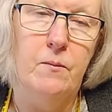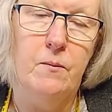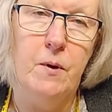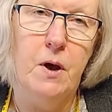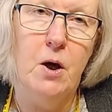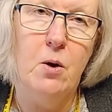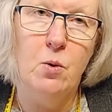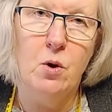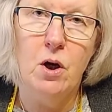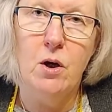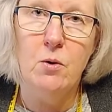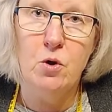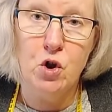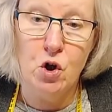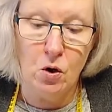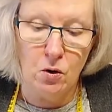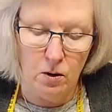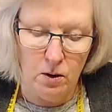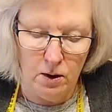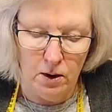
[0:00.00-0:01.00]
cocoa
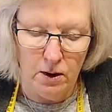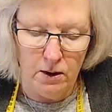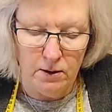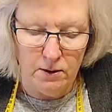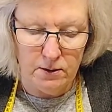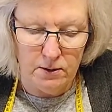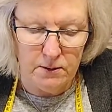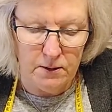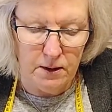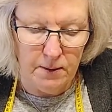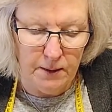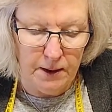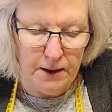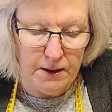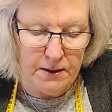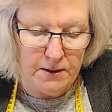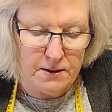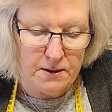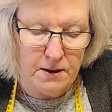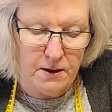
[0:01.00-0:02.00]
chocolate,
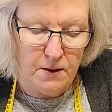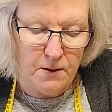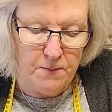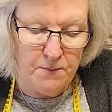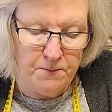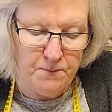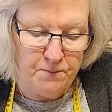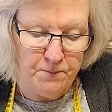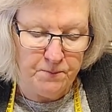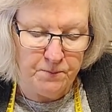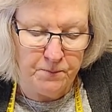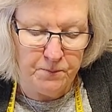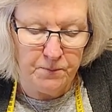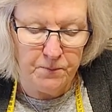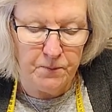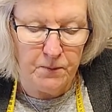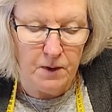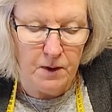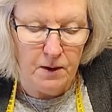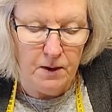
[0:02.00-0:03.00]
but
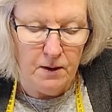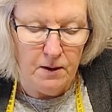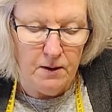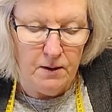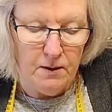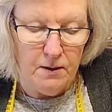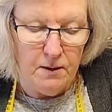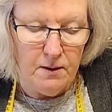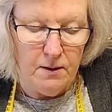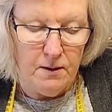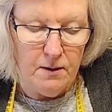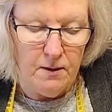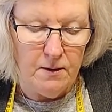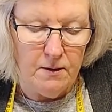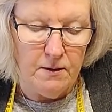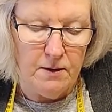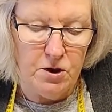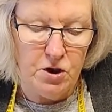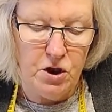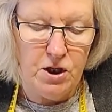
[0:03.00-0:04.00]

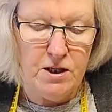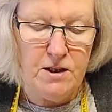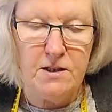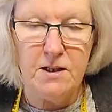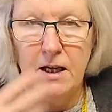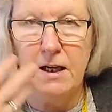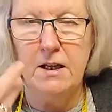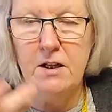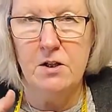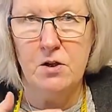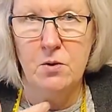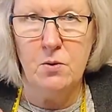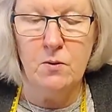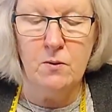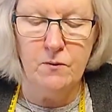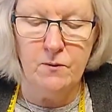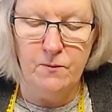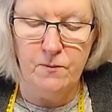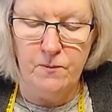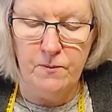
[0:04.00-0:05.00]
the cheesecake
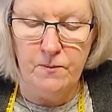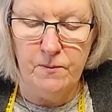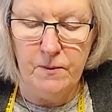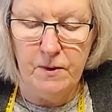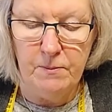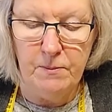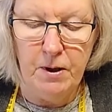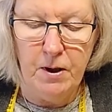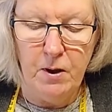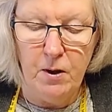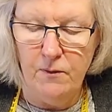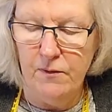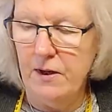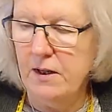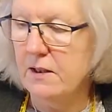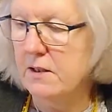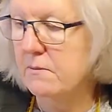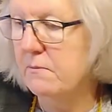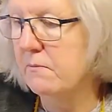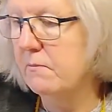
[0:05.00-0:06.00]
sort of part of
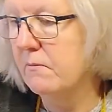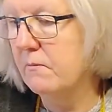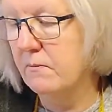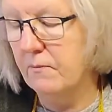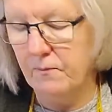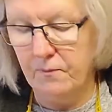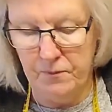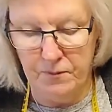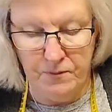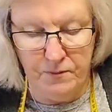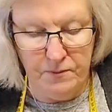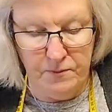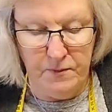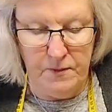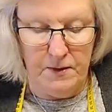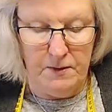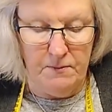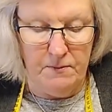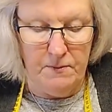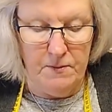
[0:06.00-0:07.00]
it
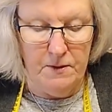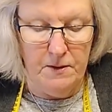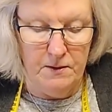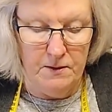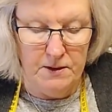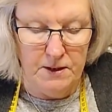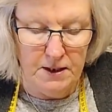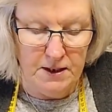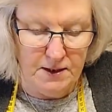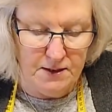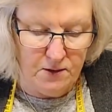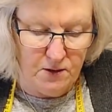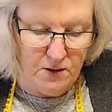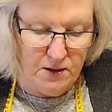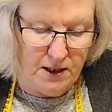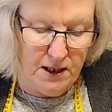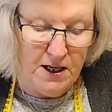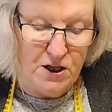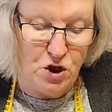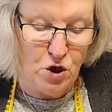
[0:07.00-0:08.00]
takes
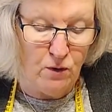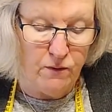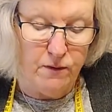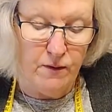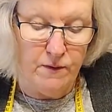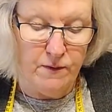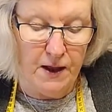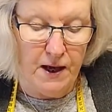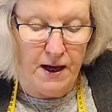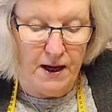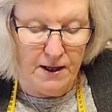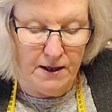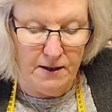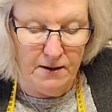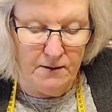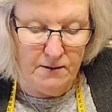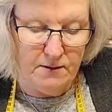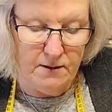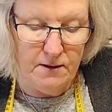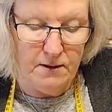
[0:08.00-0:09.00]
the edge off of that,
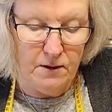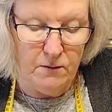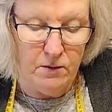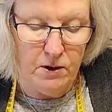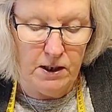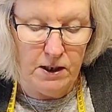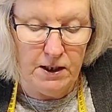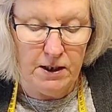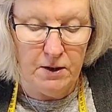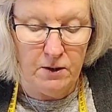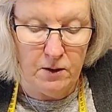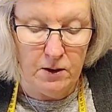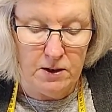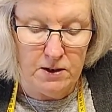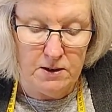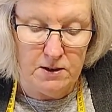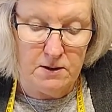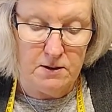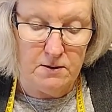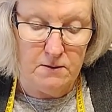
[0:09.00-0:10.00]
and they're really
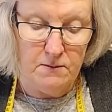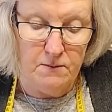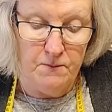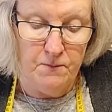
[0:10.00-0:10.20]
nice.